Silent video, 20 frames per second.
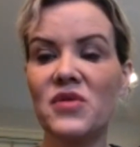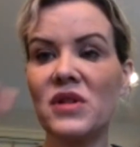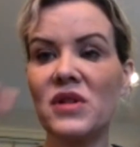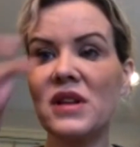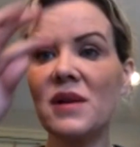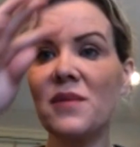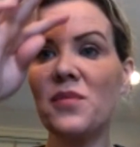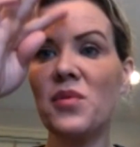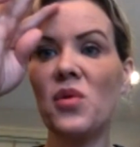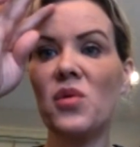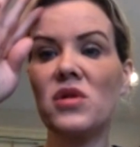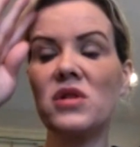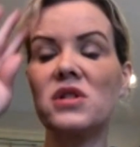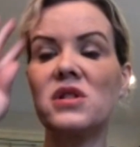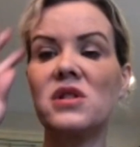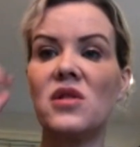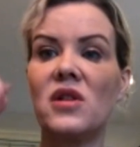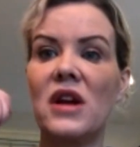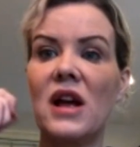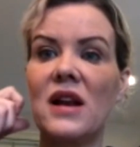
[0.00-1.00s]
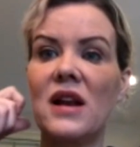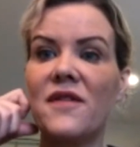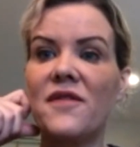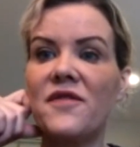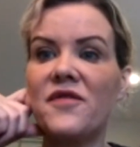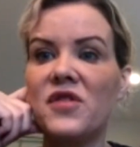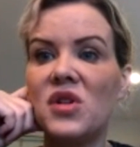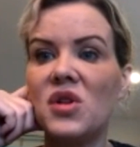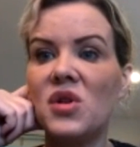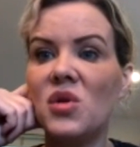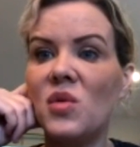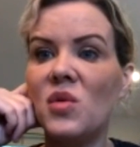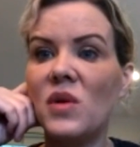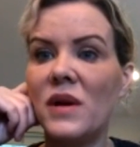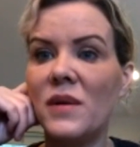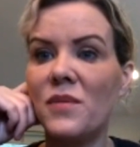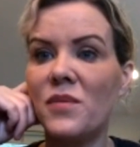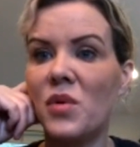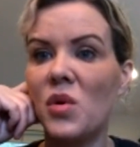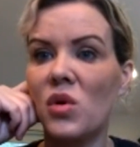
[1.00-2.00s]
It's really important to look at a
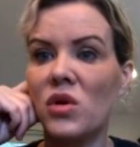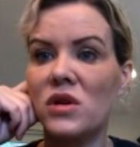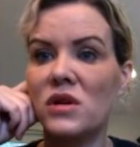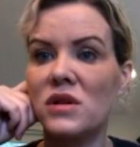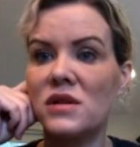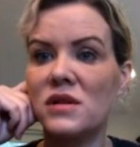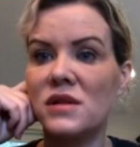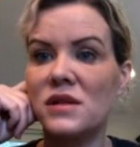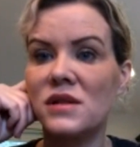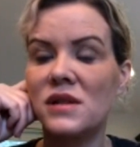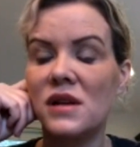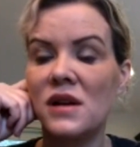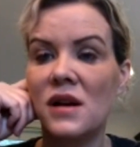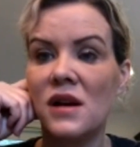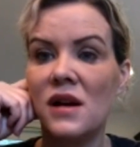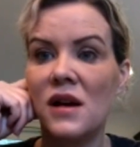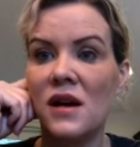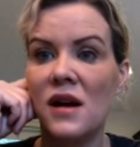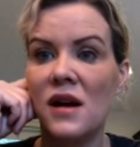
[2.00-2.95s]
few important